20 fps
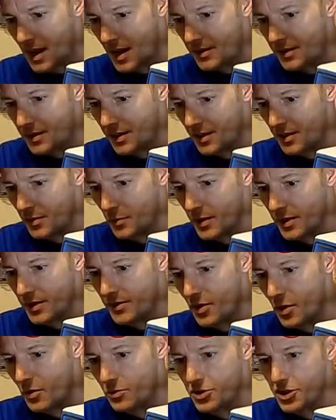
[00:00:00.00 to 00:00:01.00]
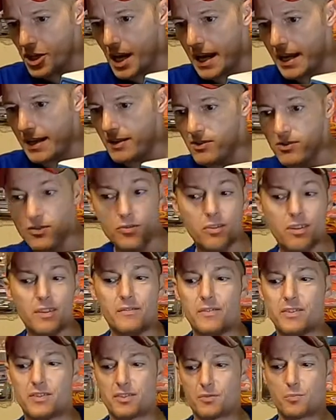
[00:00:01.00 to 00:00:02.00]
on here with no chains. You don't
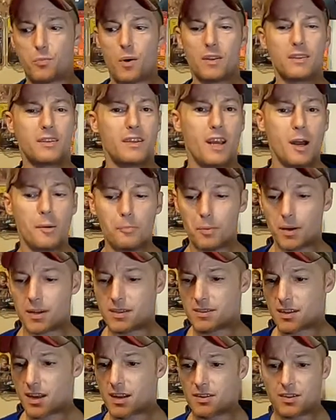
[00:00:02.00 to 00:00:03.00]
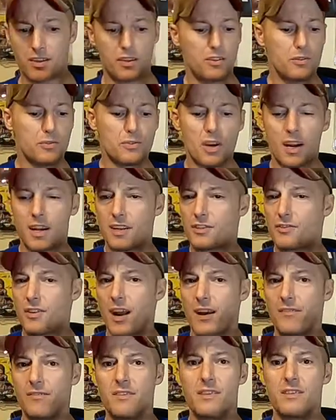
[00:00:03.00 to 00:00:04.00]
even just want the uprights on there. You try to
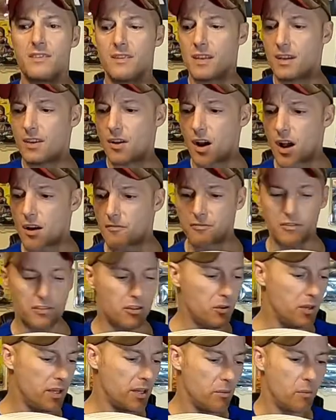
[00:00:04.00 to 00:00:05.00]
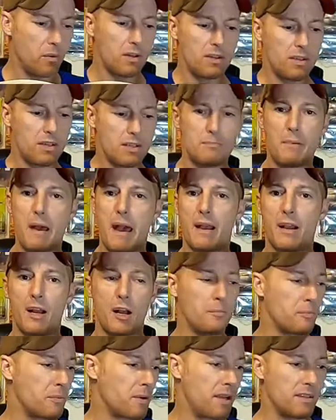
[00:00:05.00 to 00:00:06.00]
drive this thing off and you hit one of these back
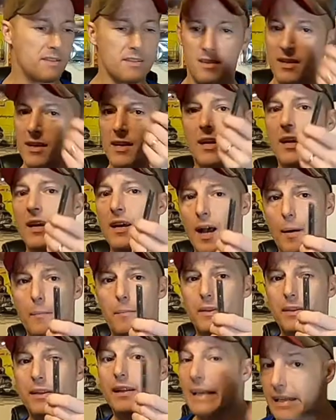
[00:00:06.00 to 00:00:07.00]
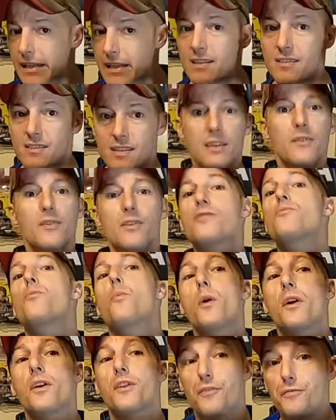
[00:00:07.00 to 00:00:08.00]
uprights. I mean, this is
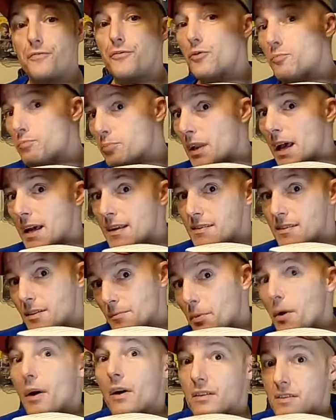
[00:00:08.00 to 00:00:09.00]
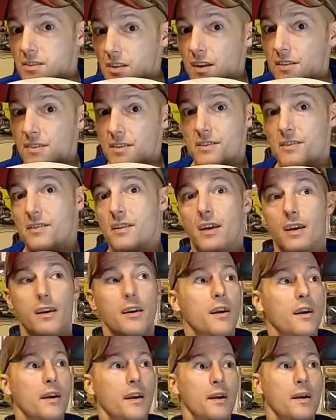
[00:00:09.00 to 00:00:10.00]
one of the few plastic parts on this thing.
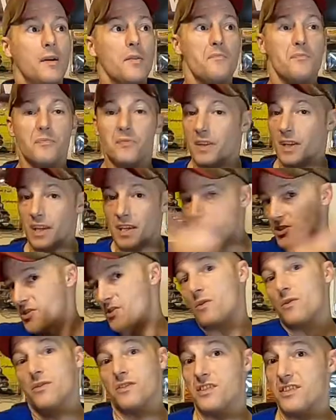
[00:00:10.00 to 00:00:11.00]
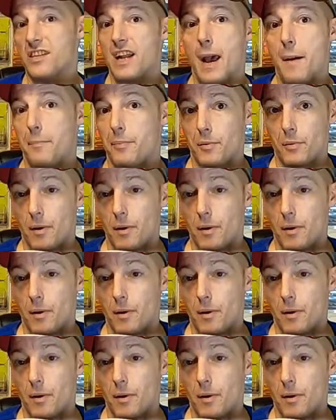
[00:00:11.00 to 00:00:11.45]
It's just going to snap it